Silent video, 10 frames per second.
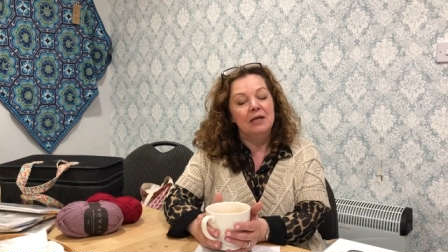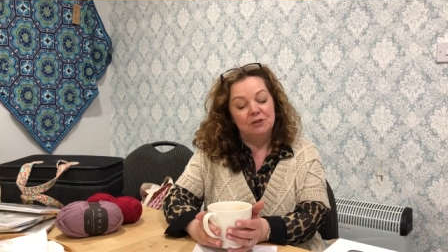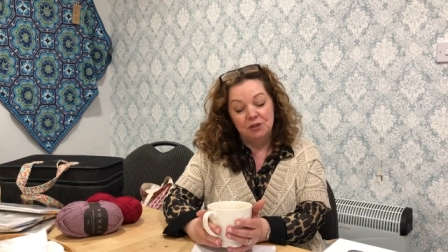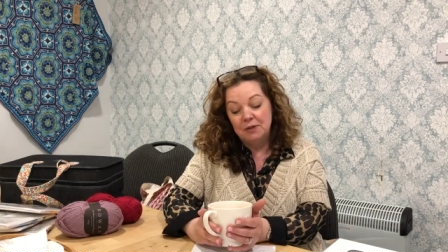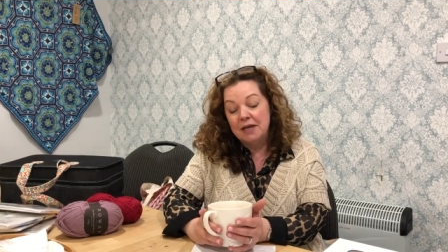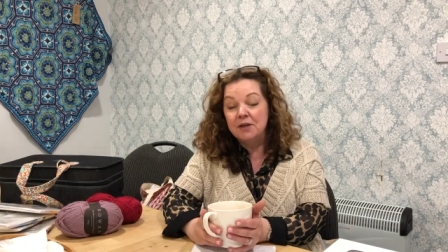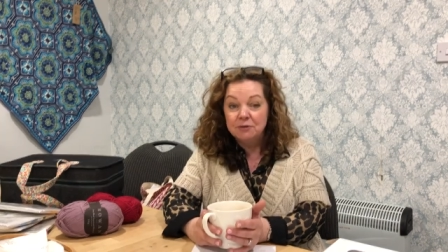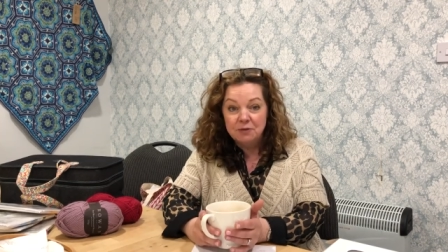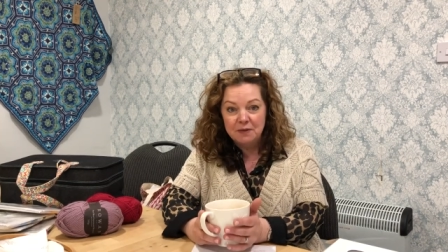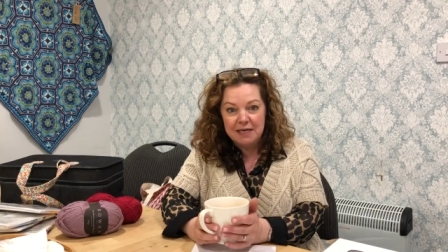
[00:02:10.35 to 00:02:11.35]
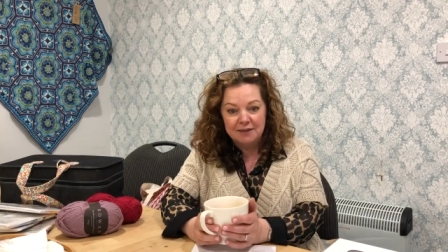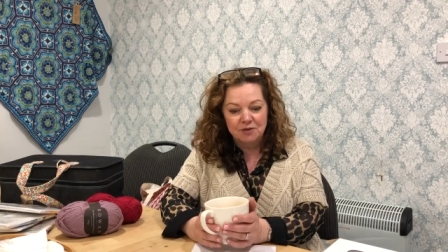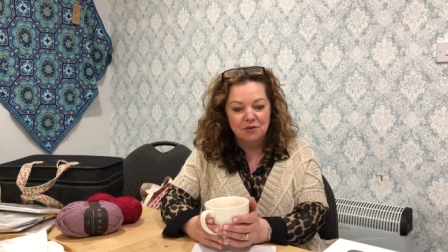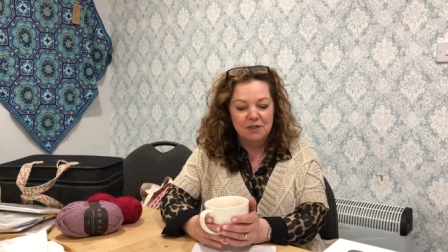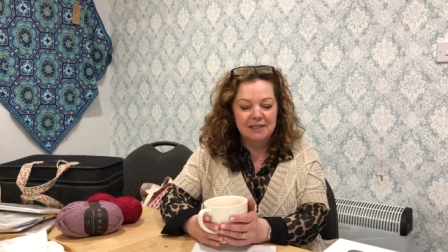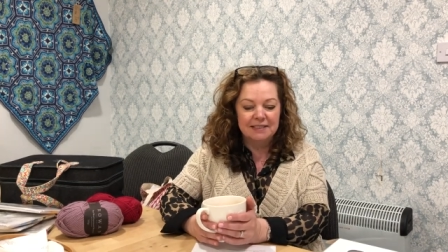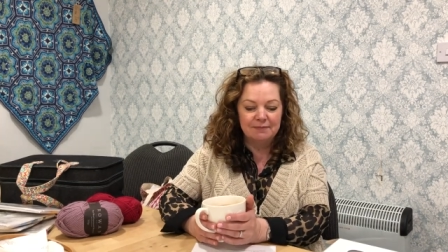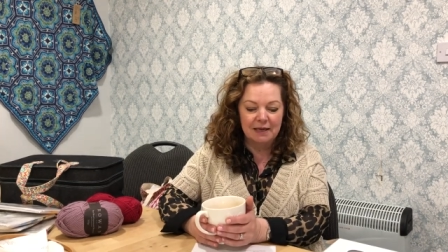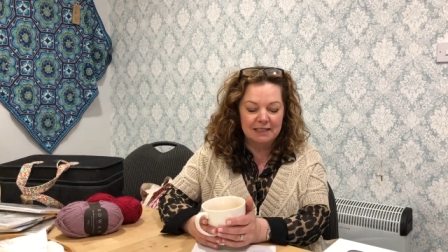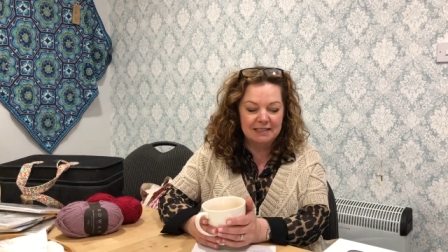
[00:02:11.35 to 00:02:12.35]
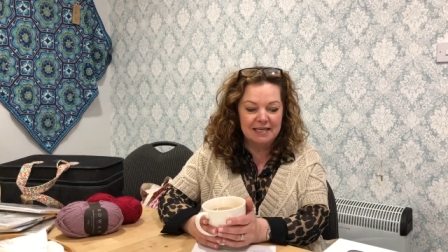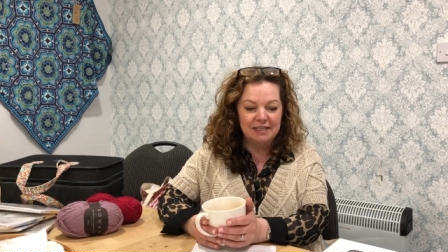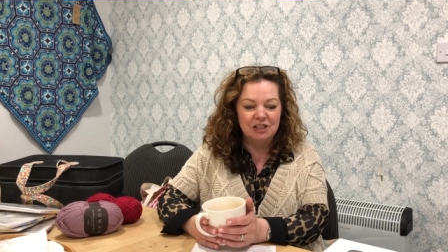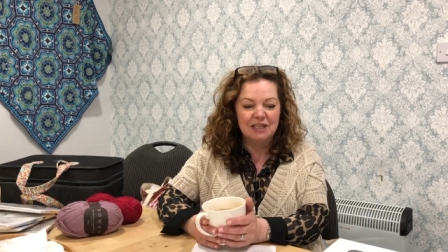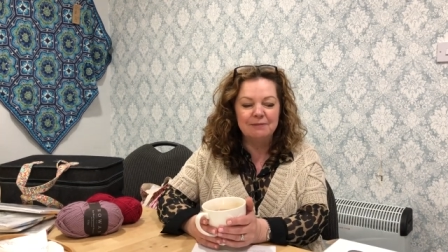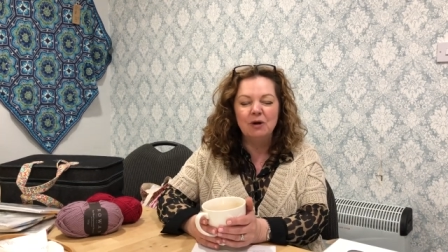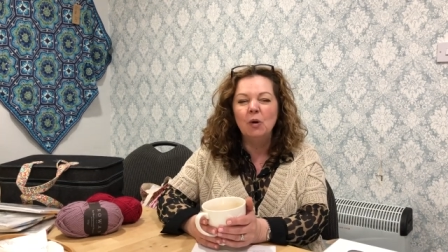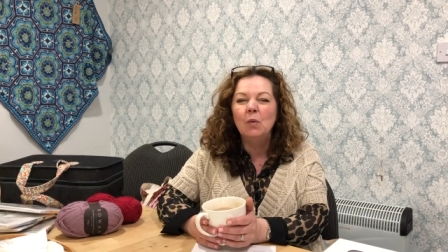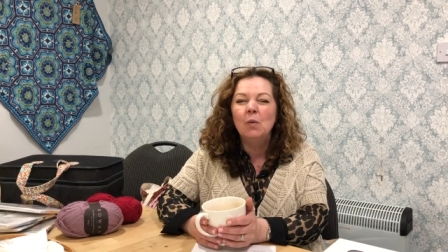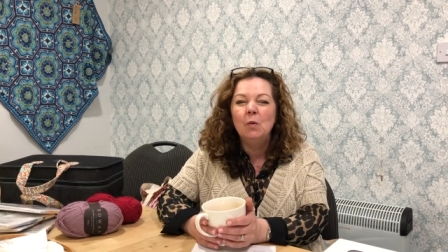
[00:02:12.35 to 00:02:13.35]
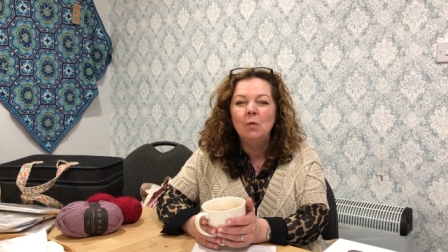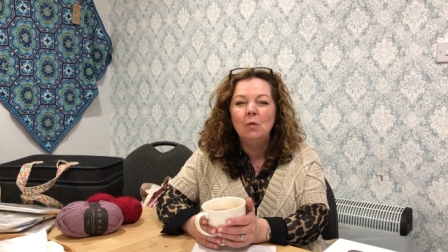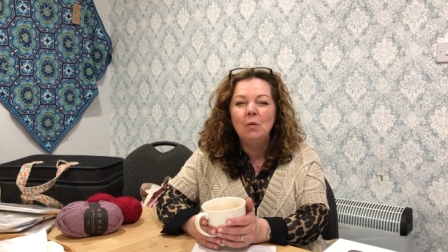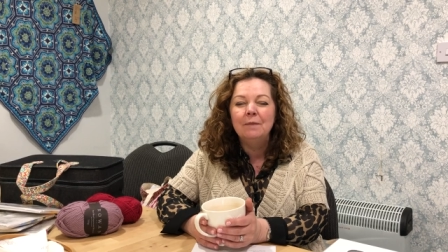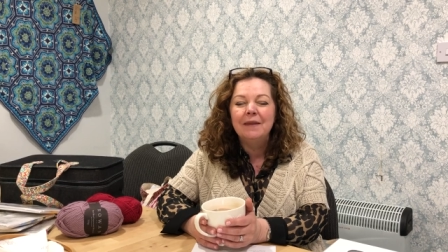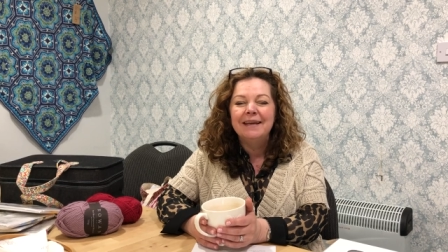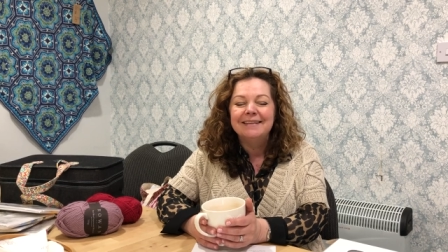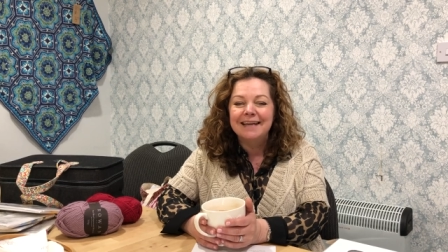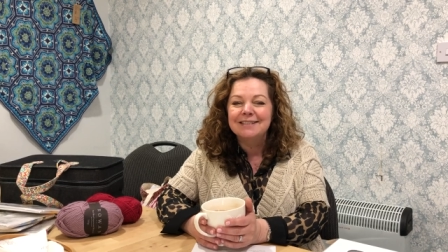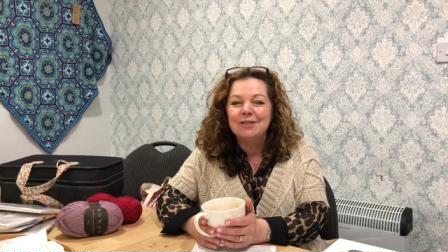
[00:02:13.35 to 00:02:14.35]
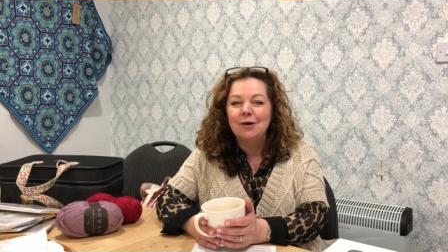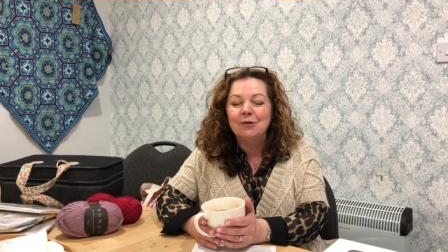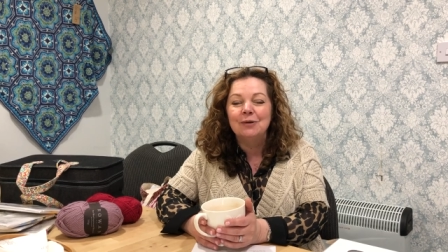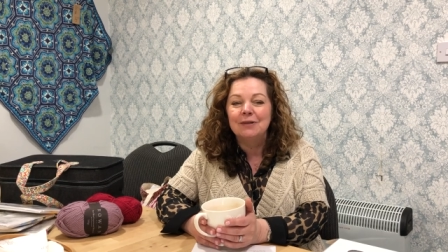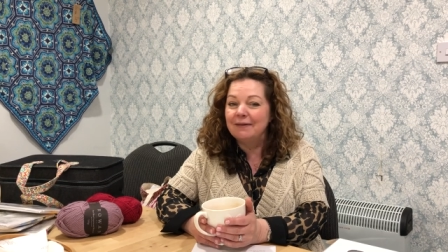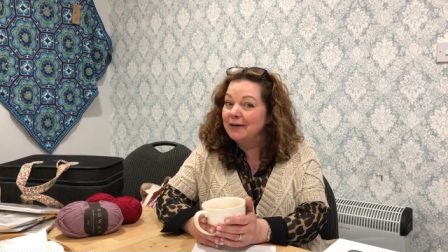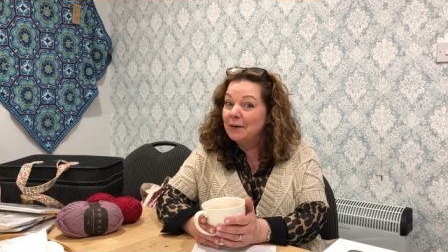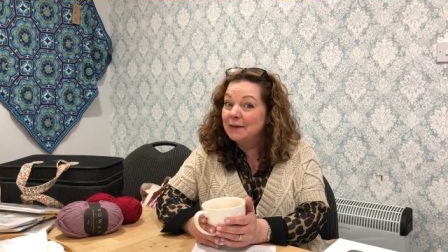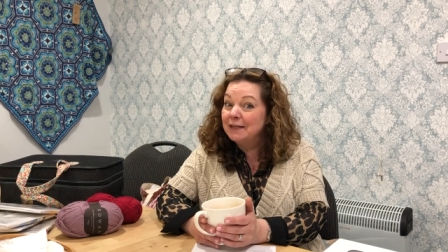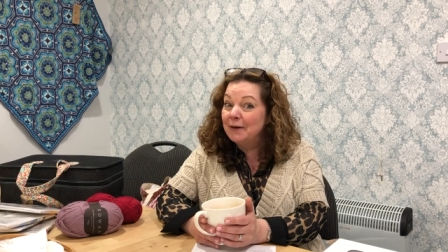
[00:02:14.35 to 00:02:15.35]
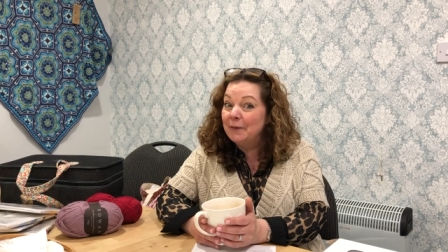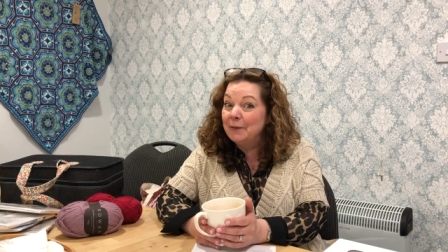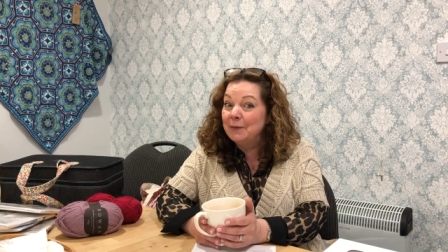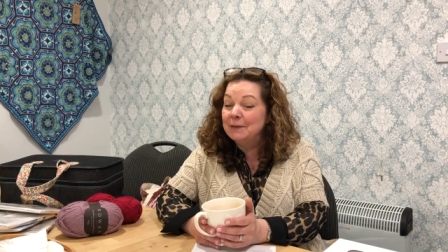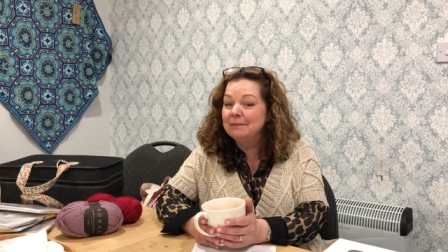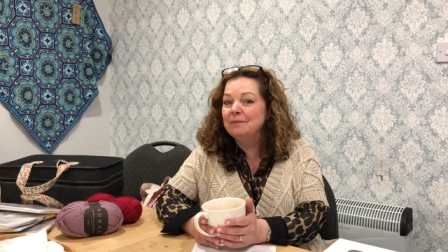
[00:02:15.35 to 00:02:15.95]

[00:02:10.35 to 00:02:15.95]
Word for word: Juliet used to be the editor of the Knitter magazine, and she said to me, "Oh, that's not good." I went, "No, no,"